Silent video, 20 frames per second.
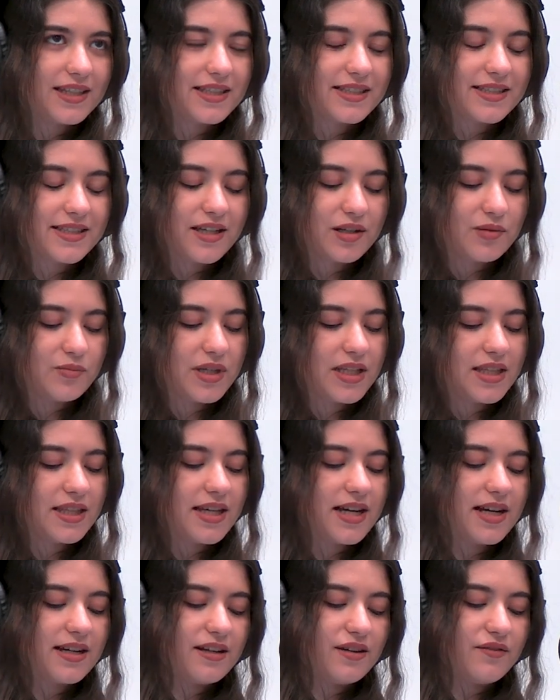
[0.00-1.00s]
does that mean
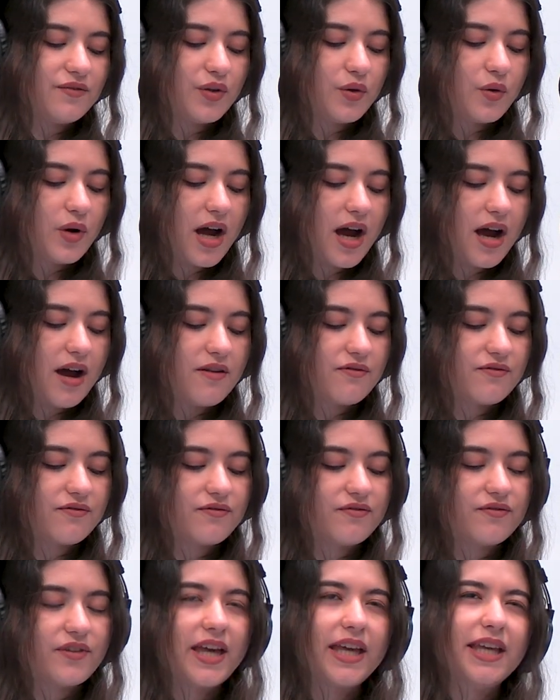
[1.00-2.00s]
that if you
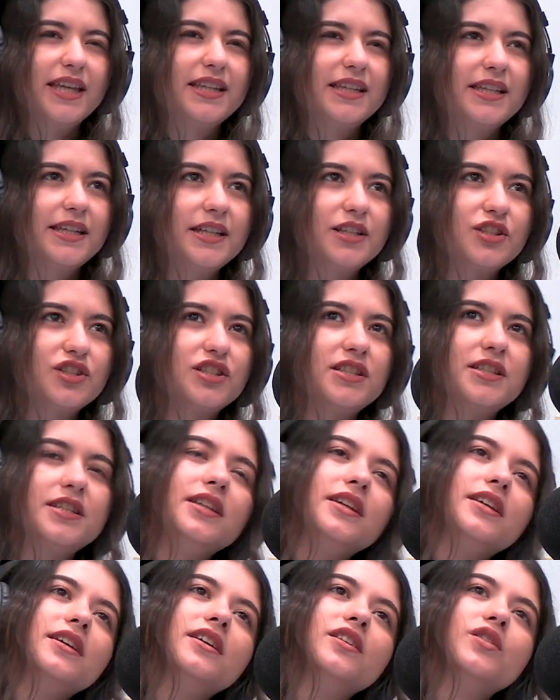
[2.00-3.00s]
have
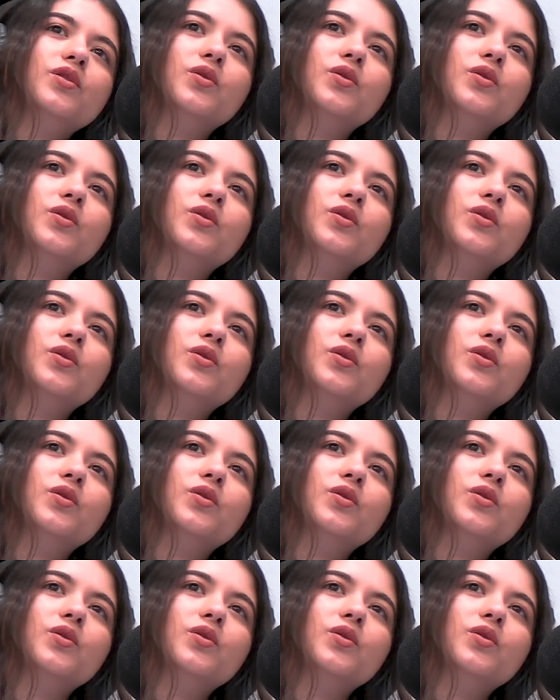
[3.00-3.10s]
ADHD,